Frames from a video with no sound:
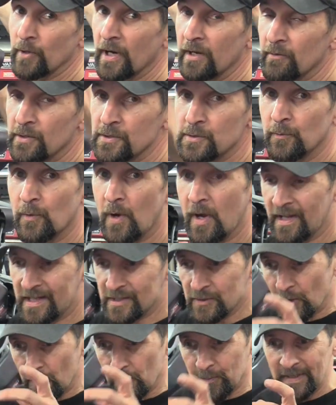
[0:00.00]
brake reservoir.
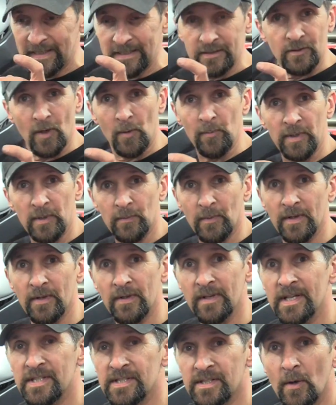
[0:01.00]
That's got the big donkey
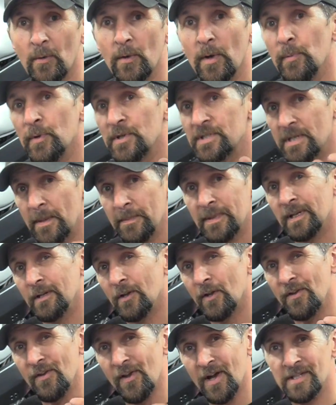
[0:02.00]
model. I still want to put something a
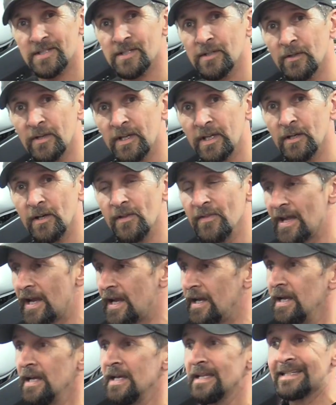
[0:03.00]
lot nicer looking on
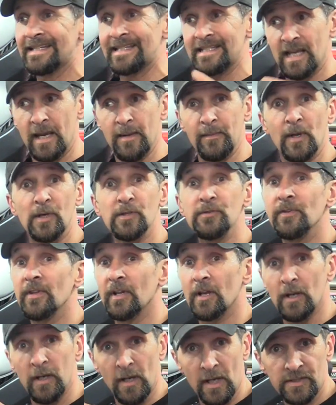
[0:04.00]
that. The same goes for
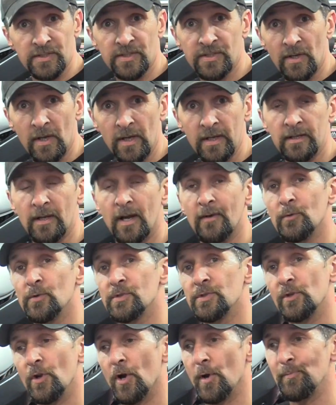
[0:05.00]
the clutch side. I've
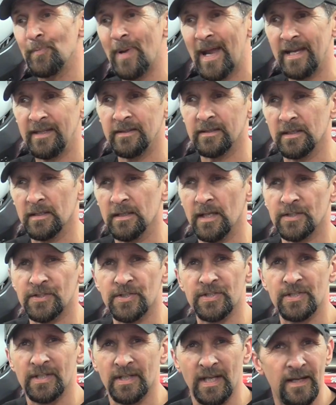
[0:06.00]
also got to paint the clutch
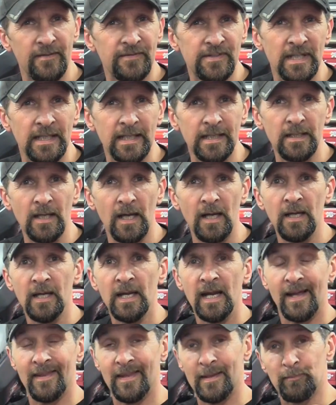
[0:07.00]
slave
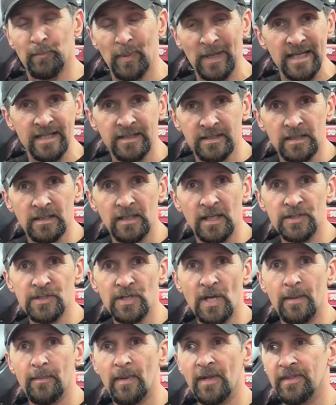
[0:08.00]
cylinder and then bleed the clutch
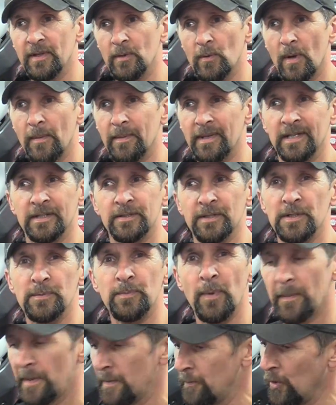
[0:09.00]
up. I think what I'm going to do is
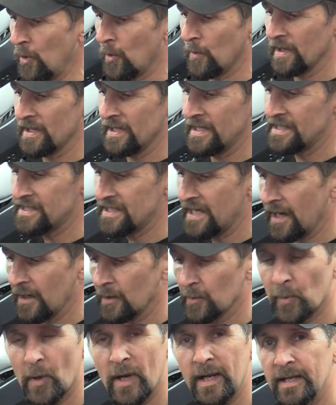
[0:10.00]
probably put one of these
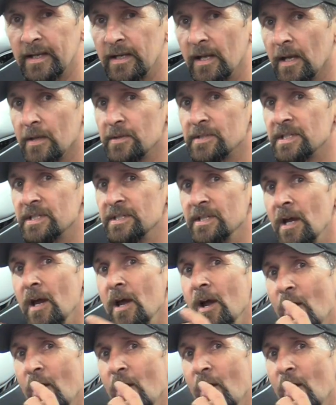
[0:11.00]
held braided hoses